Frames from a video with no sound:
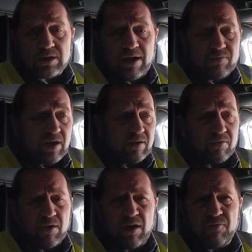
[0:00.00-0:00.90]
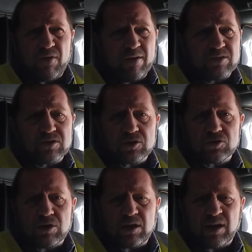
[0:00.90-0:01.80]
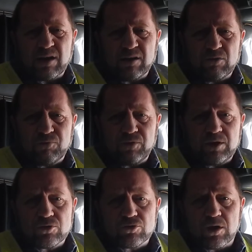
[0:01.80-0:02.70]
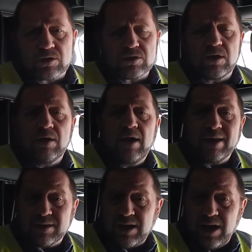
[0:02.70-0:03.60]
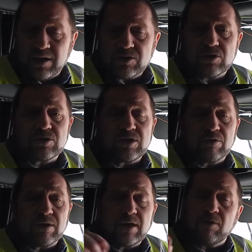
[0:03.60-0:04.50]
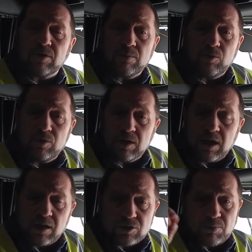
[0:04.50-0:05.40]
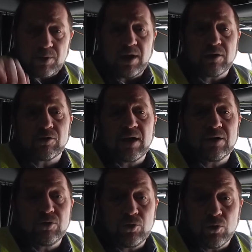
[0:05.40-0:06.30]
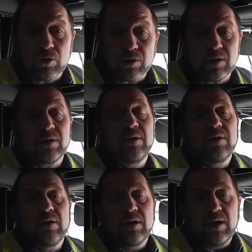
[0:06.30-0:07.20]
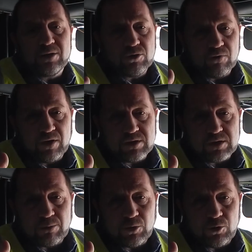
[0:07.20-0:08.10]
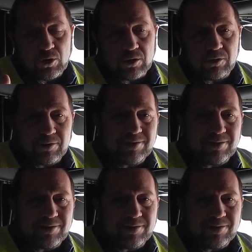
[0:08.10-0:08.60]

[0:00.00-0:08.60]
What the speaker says: They had like 5 or 6 trucks, like a little fleet of trucks at the college. This is Erie County Community College up in Niagara County, New York. I talk fast because I'm a New Yorker.